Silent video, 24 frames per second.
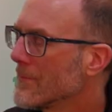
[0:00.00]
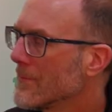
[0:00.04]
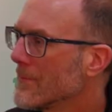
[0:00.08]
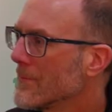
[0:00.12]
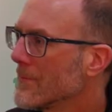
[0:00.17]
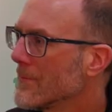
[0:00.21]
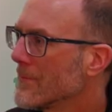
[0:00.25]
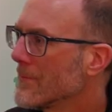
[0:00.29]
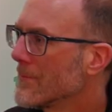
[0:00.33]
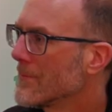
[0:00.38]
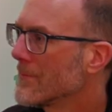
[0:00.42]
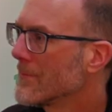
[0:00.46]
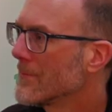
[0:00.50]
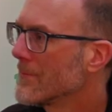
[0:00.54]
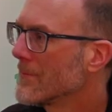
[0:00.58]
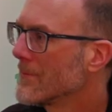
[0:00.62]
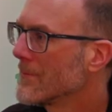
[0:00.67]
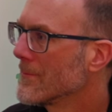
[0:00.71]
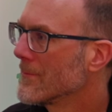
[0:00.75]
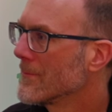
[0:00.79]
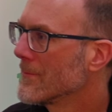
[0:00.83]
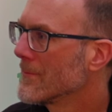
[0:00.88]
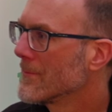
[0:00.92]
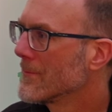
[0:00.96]

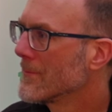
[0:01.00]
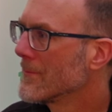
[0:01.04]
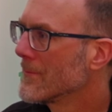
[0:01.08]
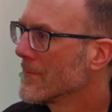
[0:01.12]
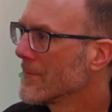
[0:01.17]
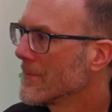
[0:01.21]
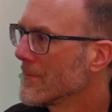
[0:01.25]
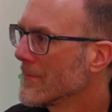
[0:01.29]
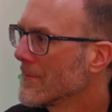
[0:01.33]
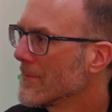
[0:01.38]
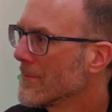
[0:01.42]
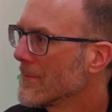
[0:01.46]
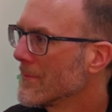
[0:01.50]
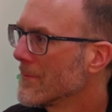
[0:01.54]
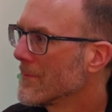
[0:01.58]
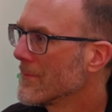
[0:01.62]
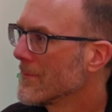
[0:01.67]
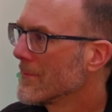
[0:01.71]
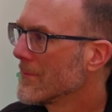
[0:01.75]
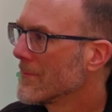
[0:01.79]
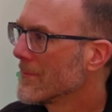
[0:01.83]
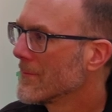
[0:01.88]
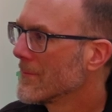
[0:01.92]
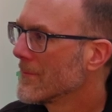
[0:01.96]

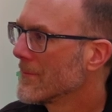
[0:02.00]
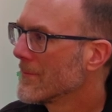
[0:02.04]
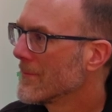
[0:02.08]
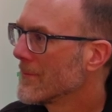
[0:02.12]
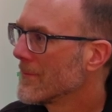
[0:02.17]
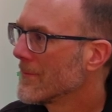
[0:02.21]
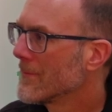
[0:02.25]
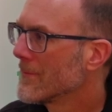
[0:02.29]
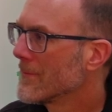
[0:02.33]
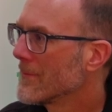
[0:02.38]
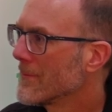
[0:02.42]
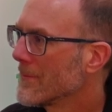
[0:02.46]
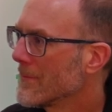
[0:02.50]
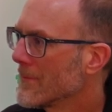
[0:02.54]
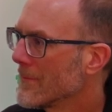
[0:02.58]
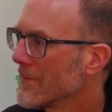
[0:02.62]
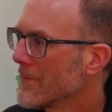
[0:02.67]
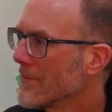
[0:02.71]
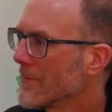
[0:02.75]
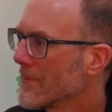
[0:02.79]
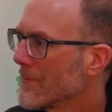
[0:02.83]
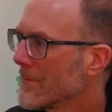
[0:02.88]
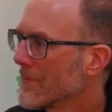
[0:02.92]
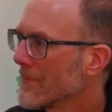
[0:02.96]

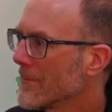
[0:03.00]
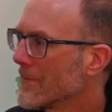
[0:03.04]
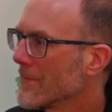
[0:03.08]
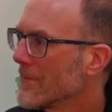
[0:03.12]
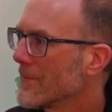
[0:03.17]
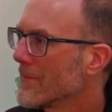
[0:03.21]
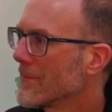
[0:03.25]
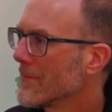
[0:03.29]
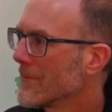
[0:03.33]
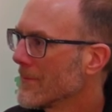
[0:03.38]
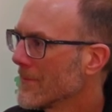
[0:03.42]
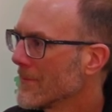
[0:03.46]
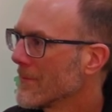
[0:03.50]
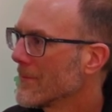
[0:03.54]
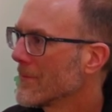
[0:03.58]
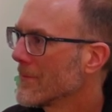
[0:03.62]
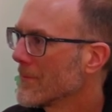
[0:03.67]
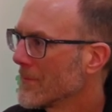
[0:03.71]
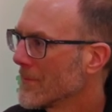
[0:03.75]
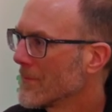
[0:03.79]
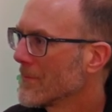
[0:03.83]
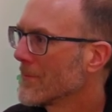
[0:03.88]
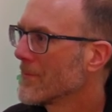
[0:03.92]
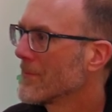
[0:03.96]

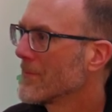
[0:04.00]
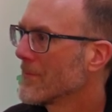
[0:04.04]
This person isn't speaking.